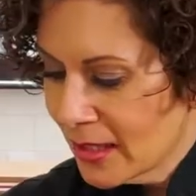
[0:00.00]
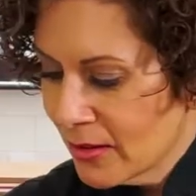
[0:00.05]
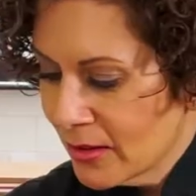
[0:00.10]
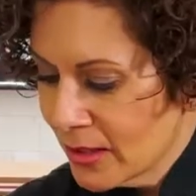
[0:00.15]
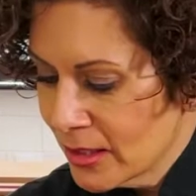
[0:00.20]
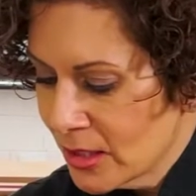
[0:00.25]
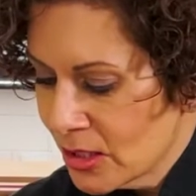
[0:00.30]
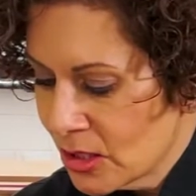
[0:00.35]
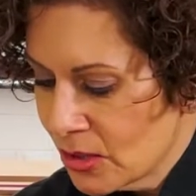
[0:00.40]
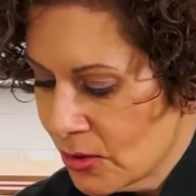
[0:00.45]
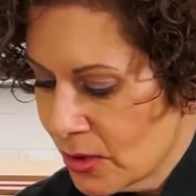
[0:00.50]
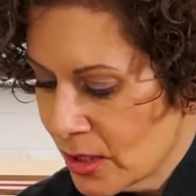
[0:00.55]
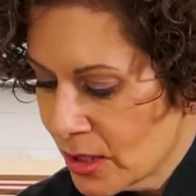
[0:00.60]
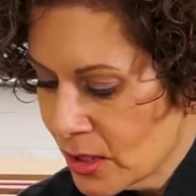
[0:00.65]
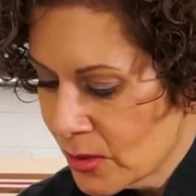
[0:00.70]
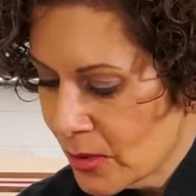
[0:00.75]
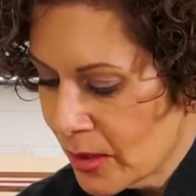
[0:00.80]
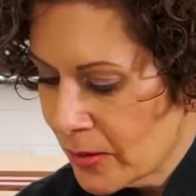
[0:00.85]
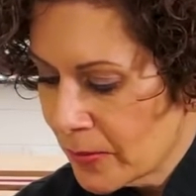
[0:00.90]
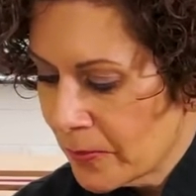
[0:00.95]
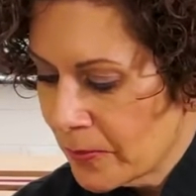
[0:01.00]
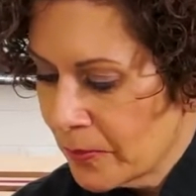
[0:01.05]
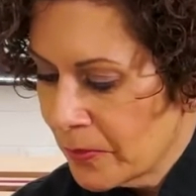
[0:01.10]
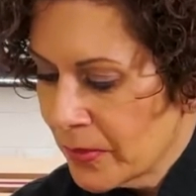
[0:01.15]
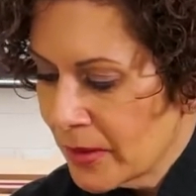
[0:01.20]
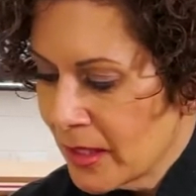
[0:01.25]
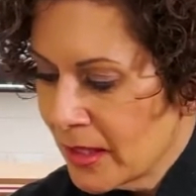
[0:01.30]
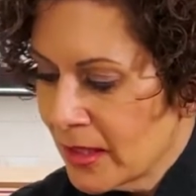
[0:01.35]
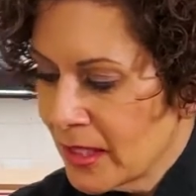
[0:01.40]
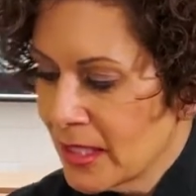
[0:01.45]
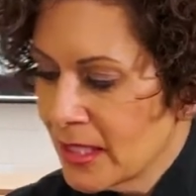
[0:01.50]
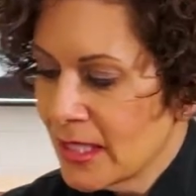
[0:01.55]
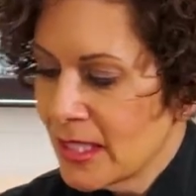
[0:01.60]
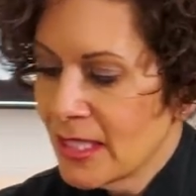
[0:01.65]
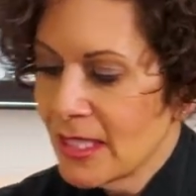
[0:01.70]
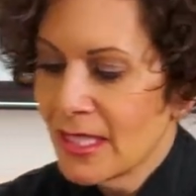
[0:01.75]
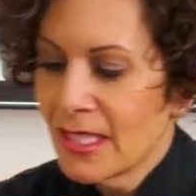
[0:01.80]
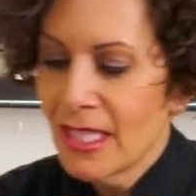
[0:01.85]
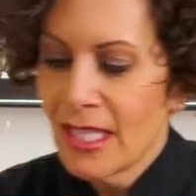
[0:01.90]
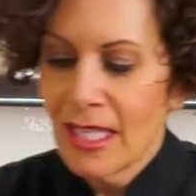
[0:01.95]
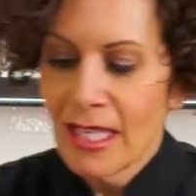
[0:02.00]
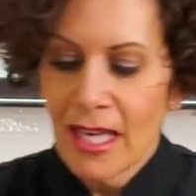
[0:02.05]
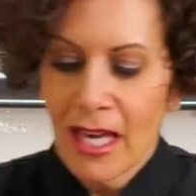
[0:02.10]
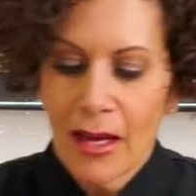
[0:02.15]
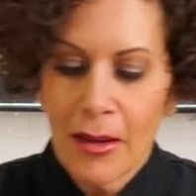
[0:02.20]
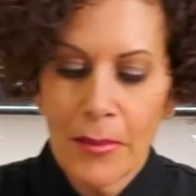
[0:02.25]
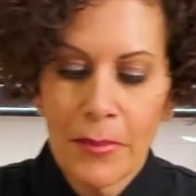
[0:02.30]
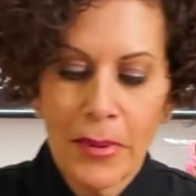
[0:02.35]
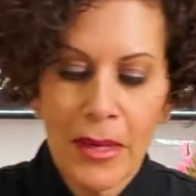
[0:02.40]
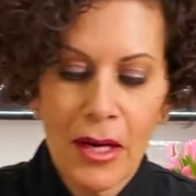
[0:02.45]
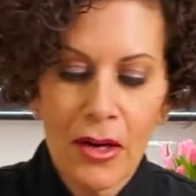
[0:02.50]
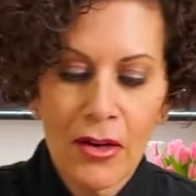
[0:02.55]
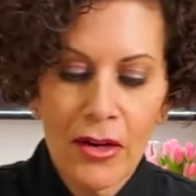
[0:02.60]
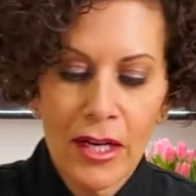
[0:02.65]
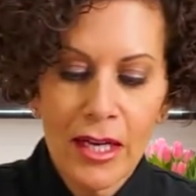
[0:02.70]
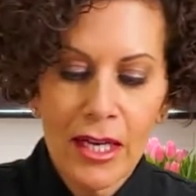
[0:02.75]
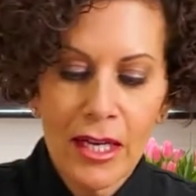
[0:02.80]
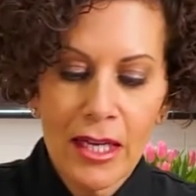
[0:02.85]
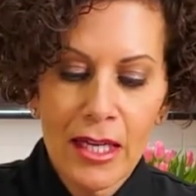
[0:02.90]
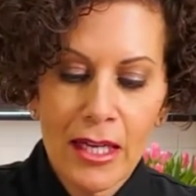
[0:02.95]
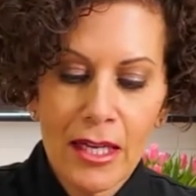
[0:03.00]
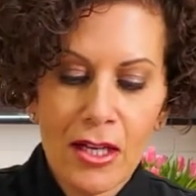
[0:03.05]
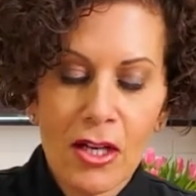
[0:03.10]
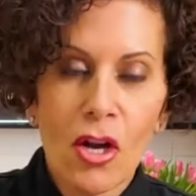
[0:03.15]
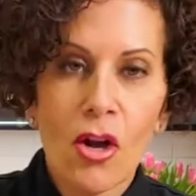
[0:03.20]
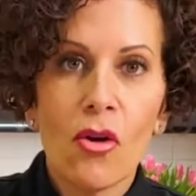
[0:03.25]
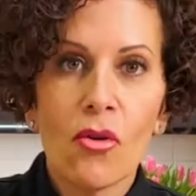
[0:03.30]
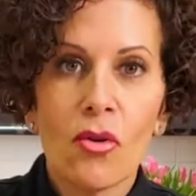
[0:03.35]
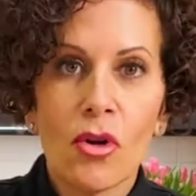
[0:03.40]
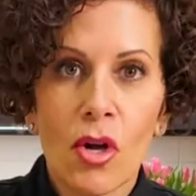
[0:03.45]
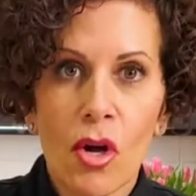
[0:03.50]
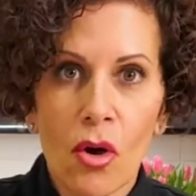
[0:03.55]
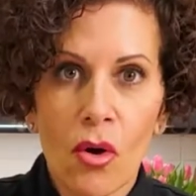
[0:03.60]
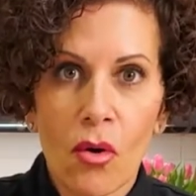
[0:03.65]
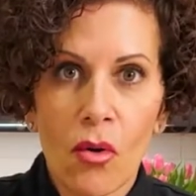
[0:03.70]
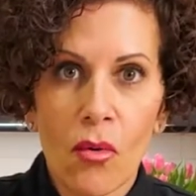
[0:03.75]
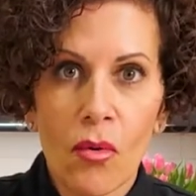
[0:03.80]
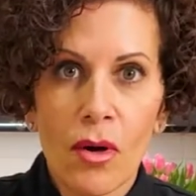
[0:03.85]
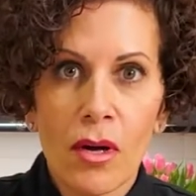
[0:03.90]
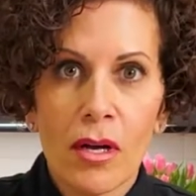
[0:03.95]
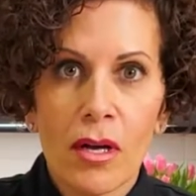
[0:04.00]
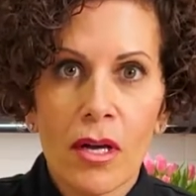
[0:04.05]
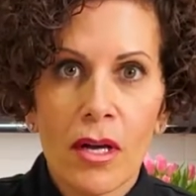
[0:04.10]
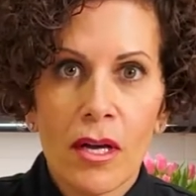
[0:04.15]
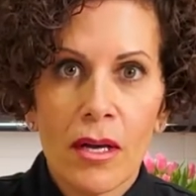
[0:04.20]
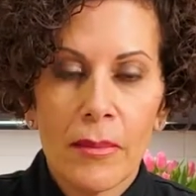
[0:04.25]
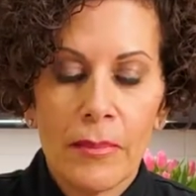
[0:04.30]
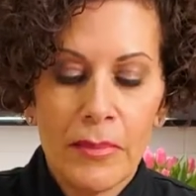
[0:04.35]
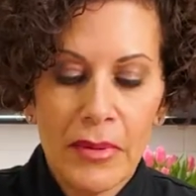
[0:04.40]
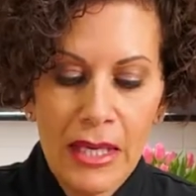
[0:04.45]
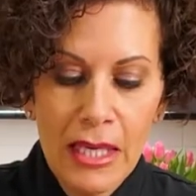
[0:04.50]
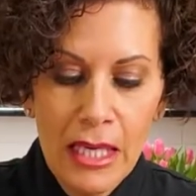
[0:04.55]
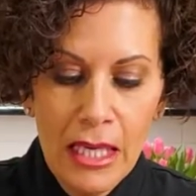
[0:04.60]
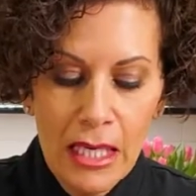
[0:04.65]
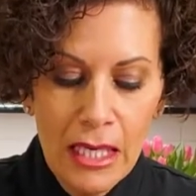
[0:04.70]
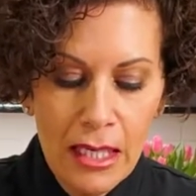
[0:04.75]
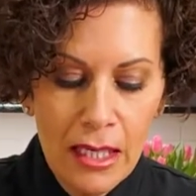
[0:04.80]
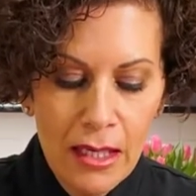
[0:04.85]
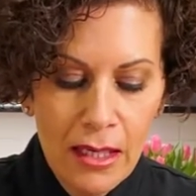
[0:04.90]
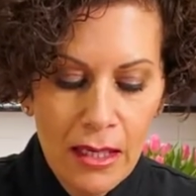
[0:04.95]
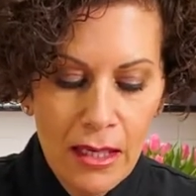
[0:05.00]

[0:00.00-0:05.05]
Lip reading: let's do this one. This is the berry cocoa bean